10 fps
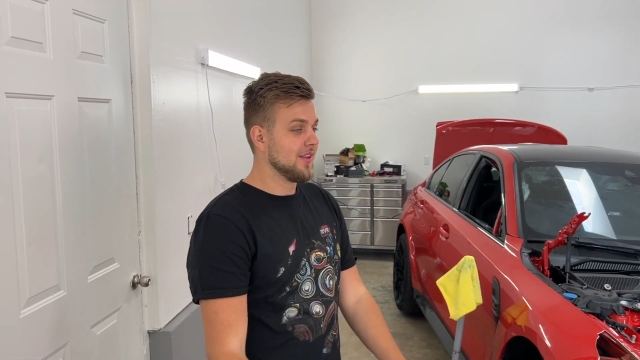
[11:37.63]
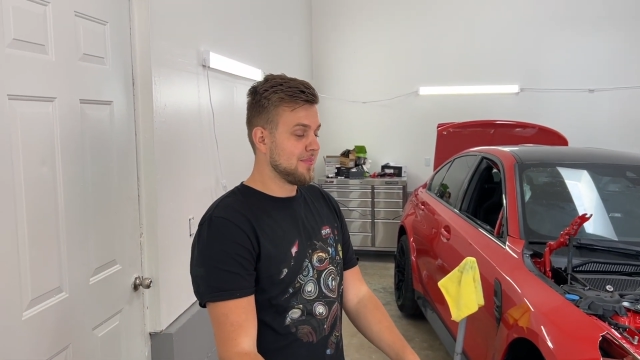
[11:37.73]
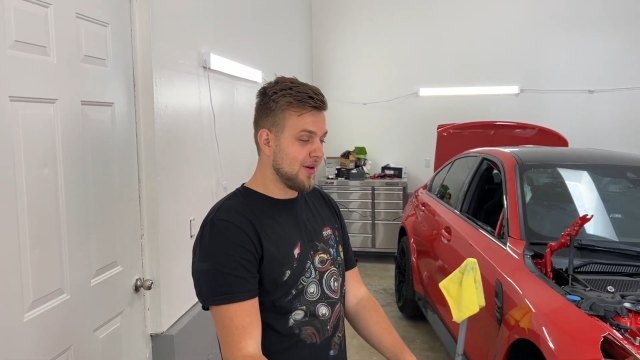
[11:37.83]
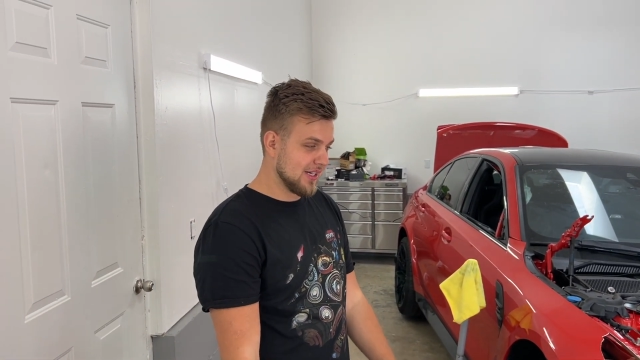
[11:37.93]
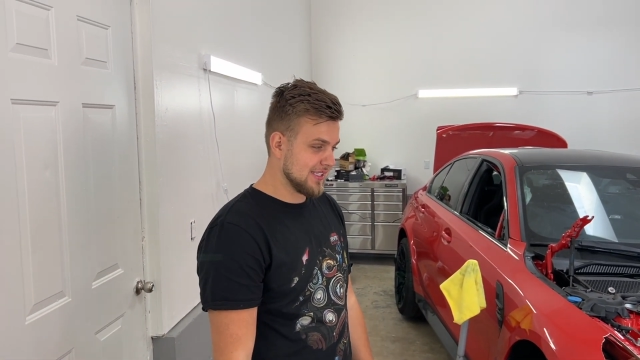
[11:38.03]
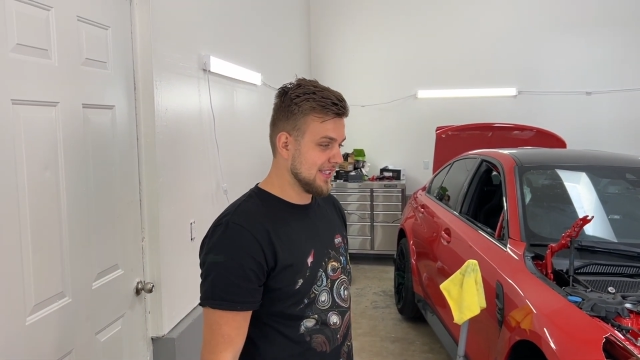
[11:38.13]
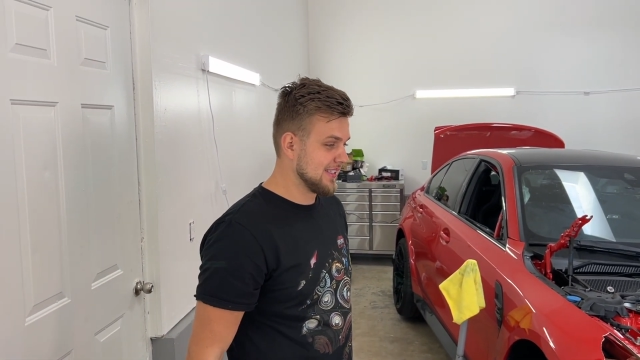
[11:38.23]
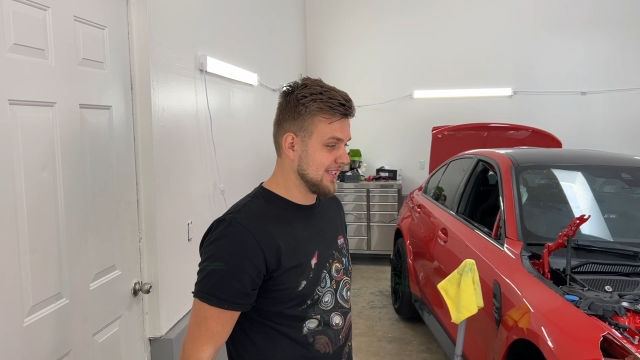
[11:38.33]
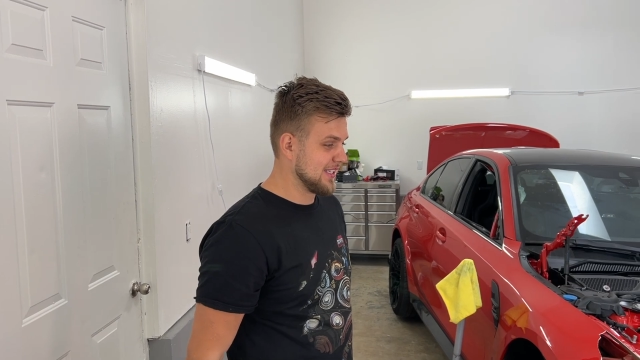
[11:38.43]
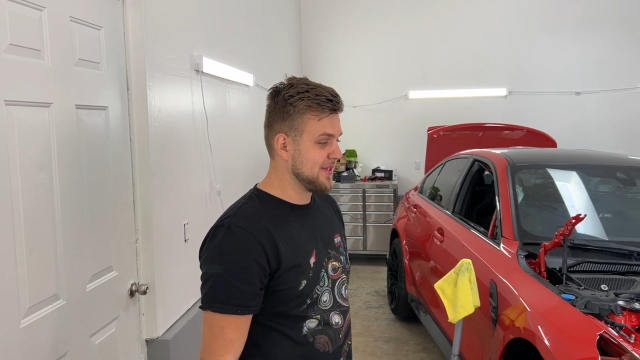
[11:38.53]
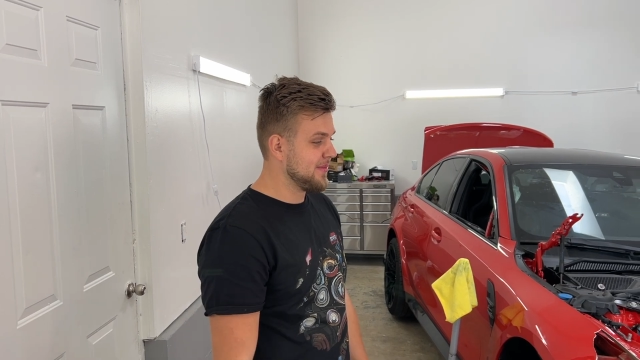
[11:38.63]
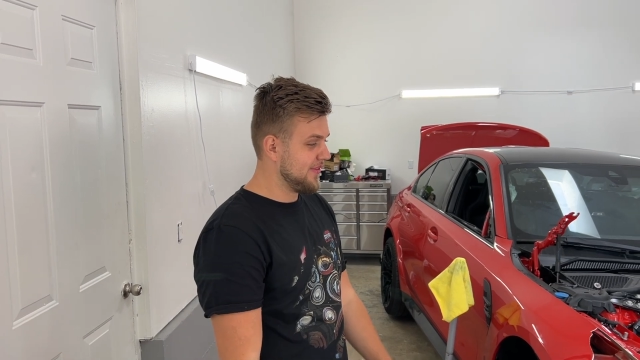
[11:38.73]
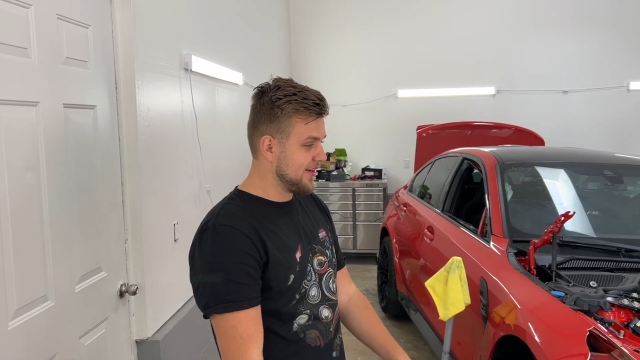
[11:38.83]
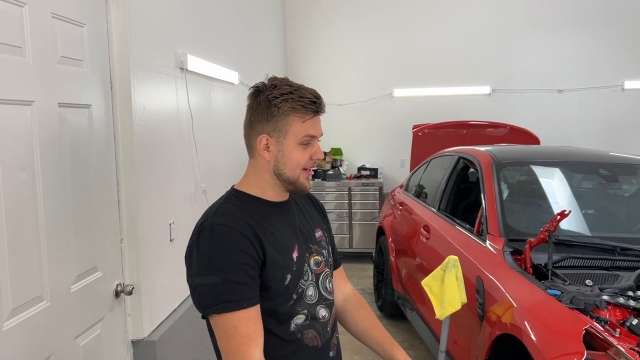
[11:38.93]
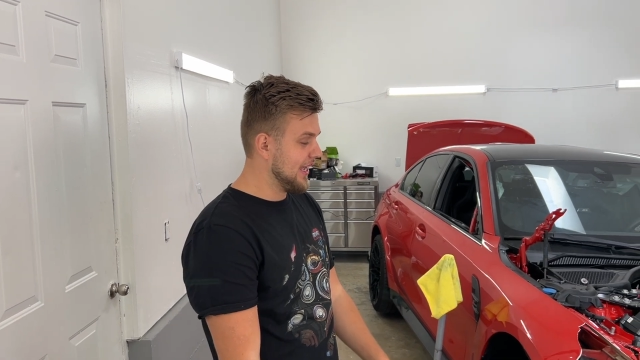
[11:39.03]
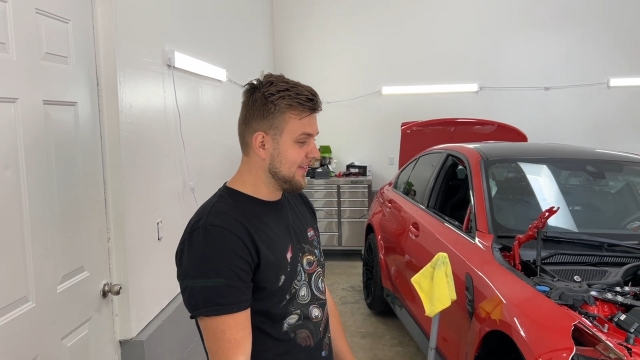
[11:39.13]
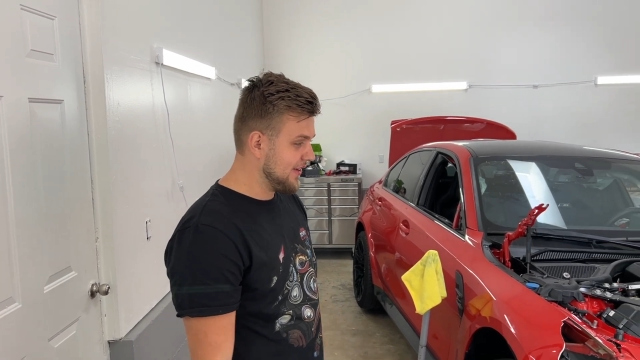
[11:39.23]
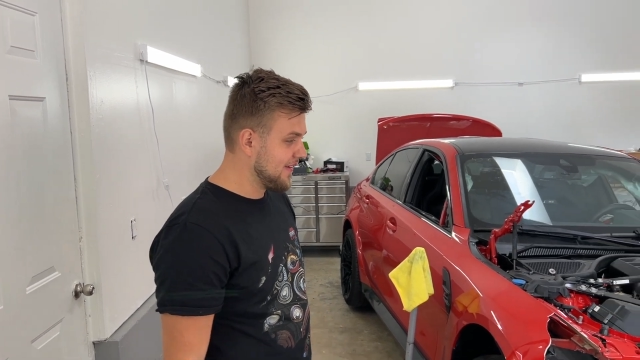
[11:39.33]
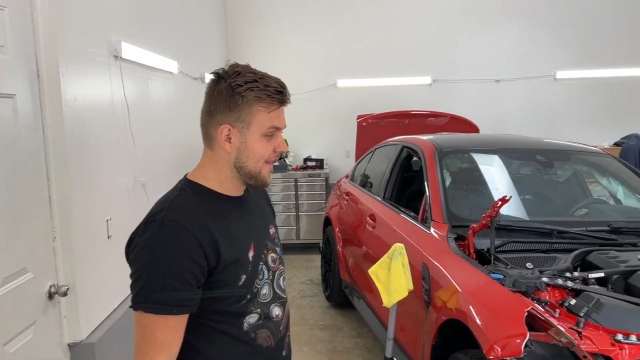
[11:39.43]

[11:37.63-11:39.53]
The parts list is going to be very heavy